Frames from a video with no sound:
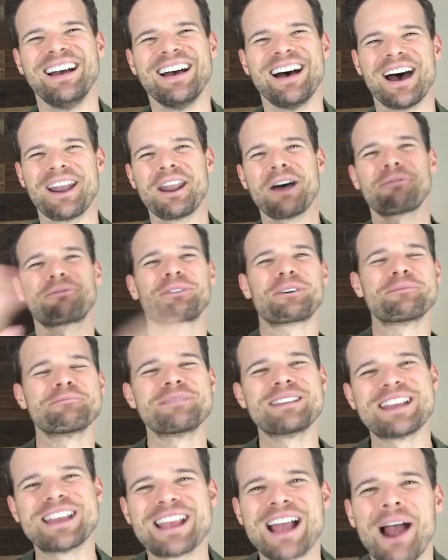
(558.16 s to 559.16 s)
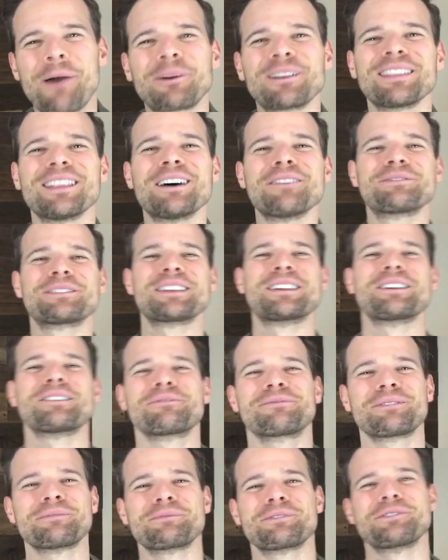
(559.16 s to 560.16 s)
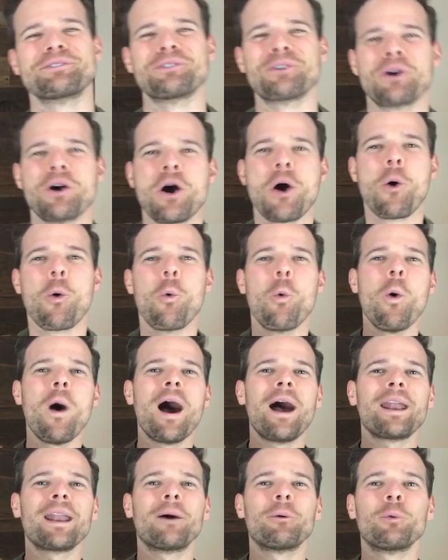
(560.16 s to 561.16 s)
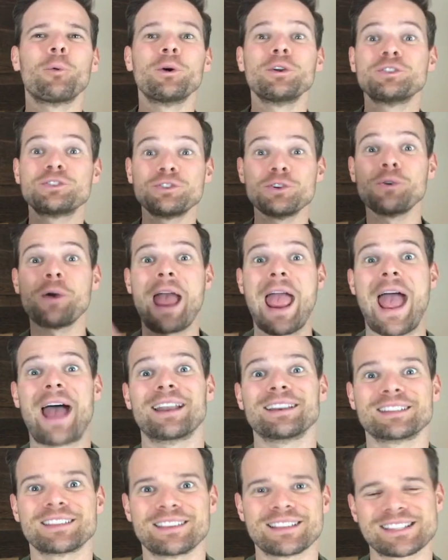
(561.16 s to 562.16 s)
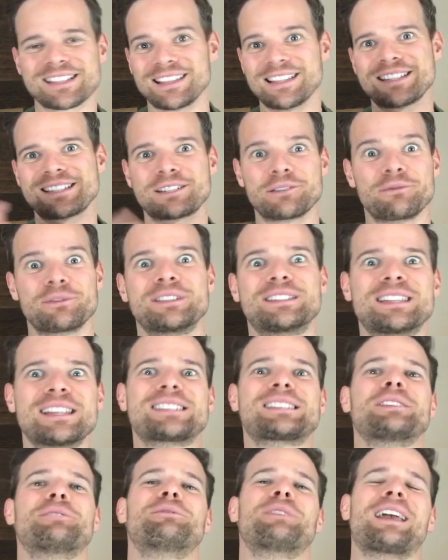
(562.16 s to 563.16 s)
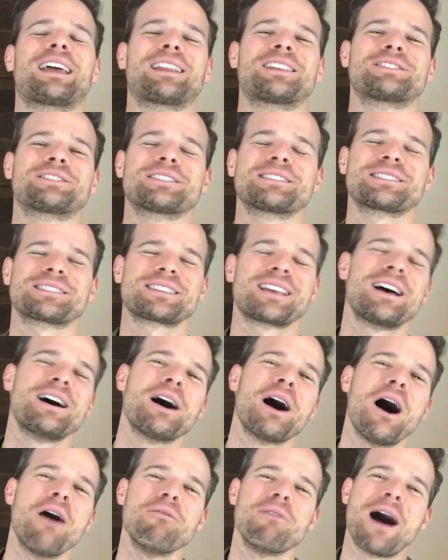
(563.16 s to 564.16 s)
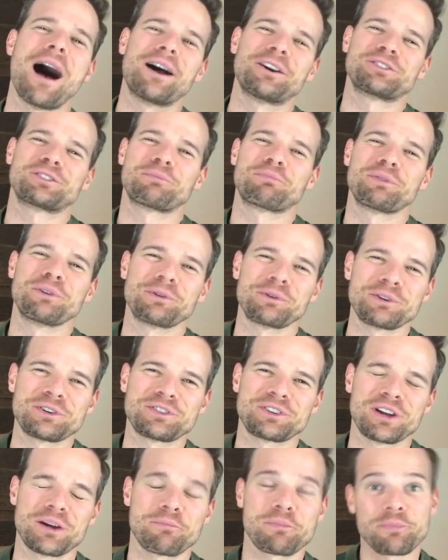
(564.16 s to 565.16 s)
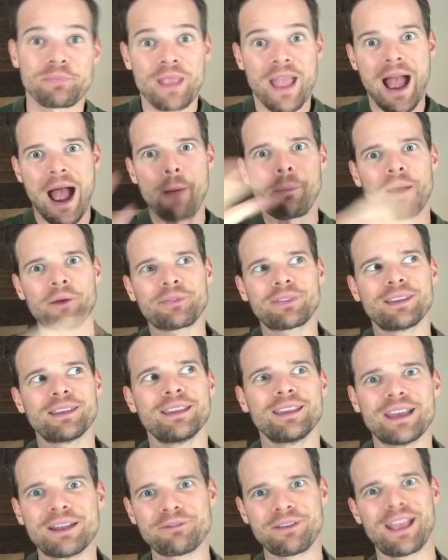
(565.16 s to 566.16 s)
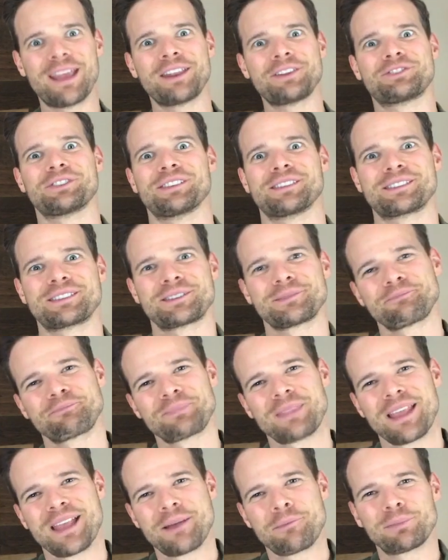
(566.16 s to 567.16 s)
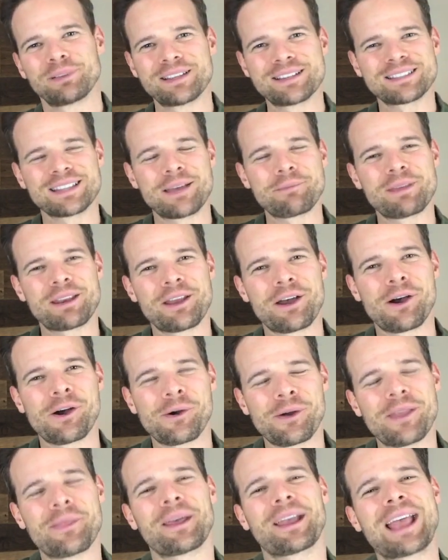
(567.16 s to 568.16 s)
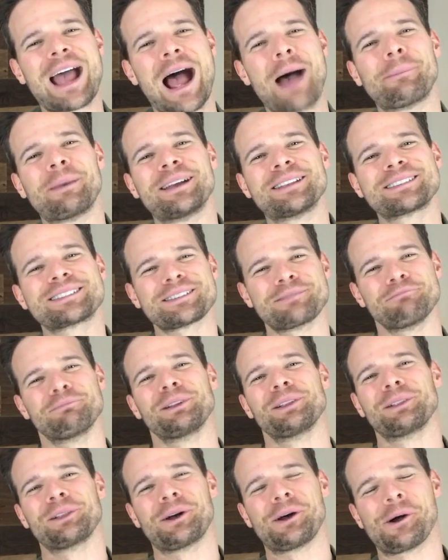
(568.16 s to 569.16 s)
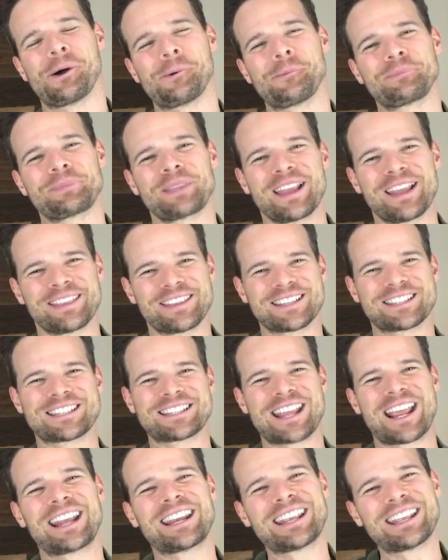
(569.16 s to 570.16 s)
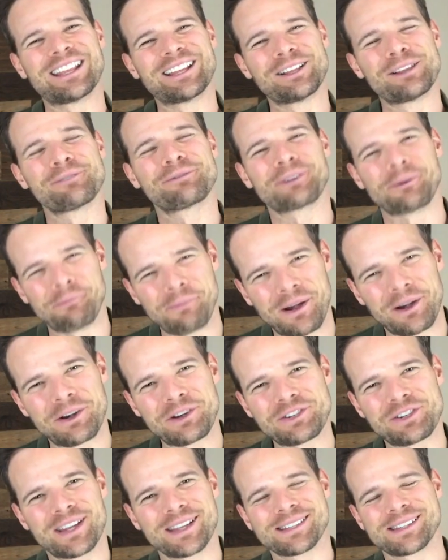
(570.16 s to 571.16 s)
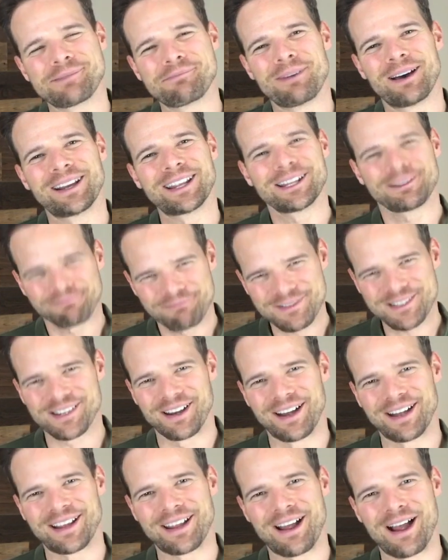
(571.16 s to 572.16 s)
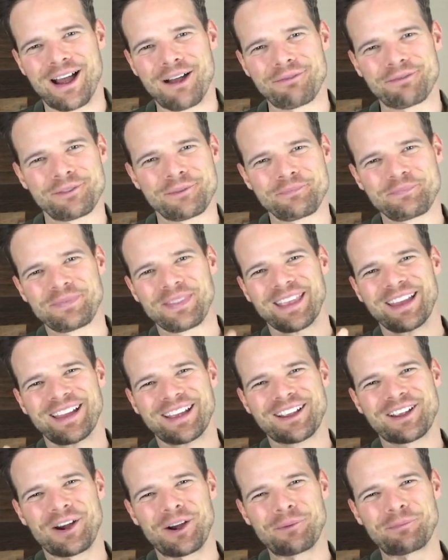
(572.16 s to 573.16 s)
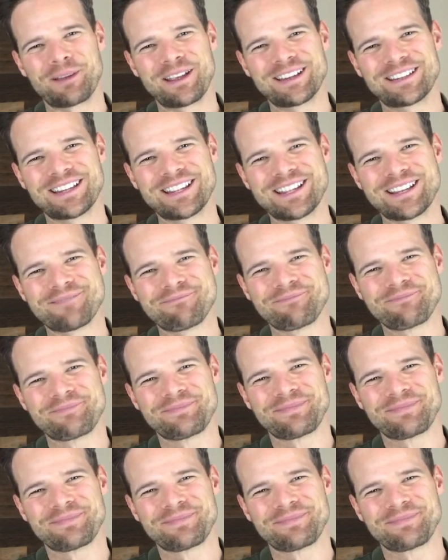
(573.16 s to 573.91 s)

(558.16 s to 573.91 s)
Enough from me. I would love to hear from you. What would you add to this list of disadvantages of entrepreneurship? How about the advantages? Please let me know in the comments below. This is Andy Hill from Marriage, Kids and Money, signing off. Carpe diem.